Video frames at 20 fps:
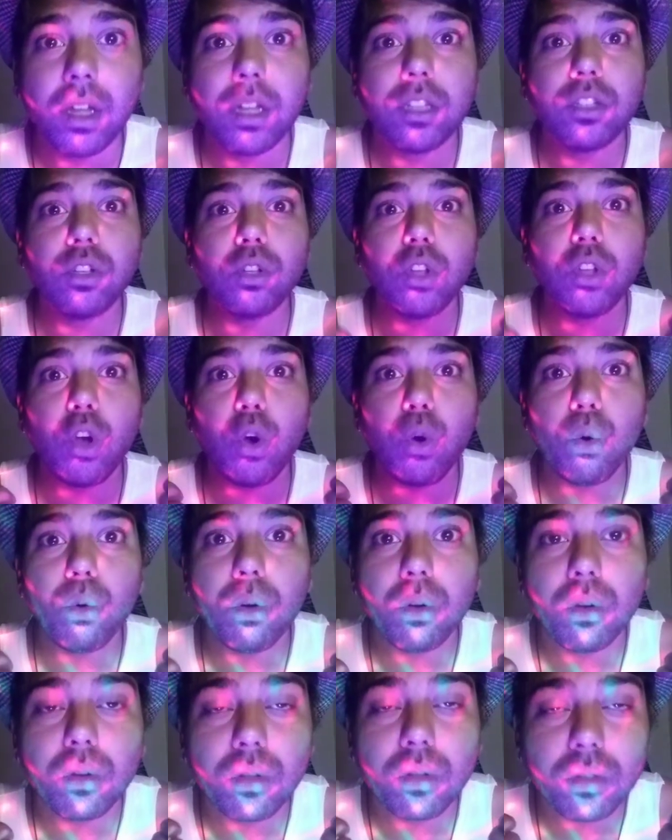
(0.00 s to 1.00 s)
So
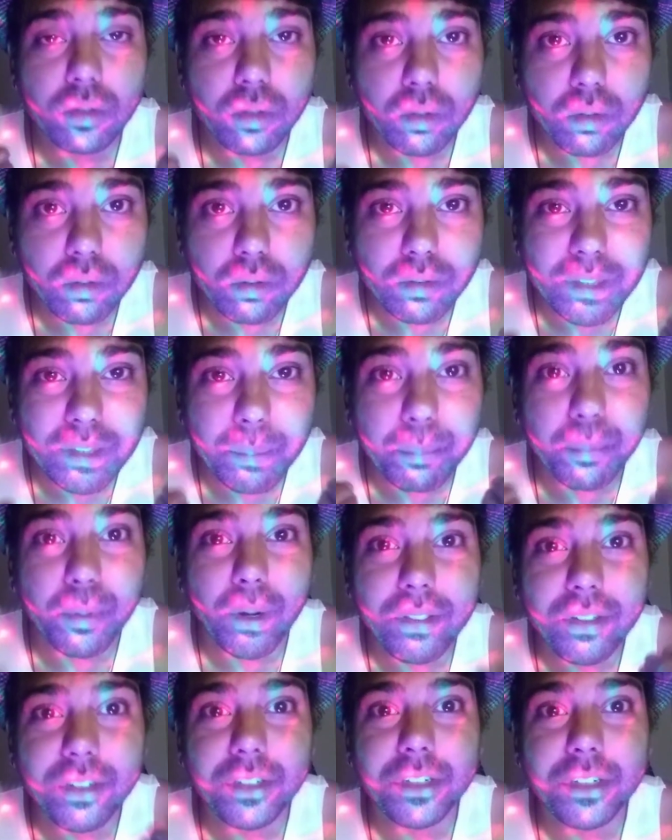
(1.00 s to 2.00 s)
the
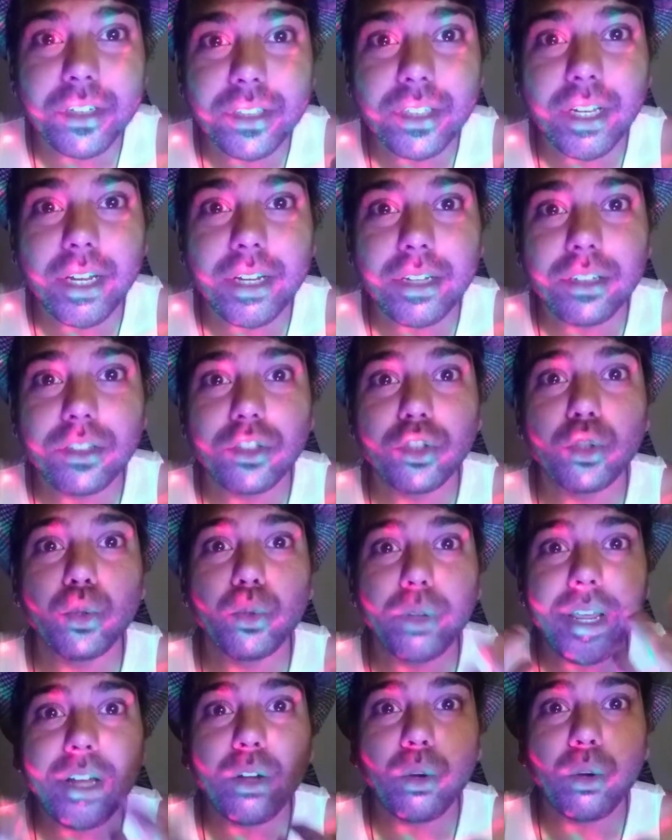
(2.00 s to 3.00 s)
brother decides to
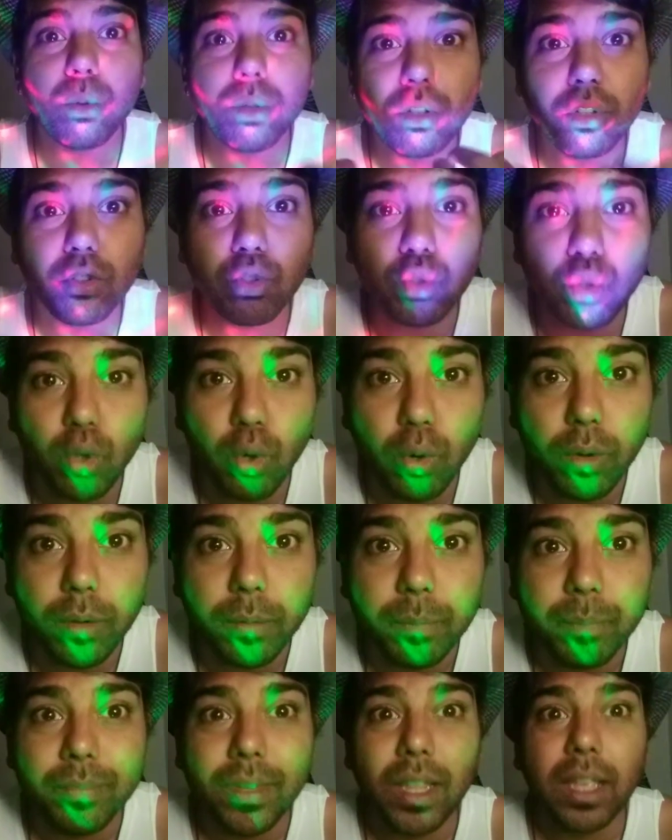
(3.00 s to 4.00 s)
take over the throne.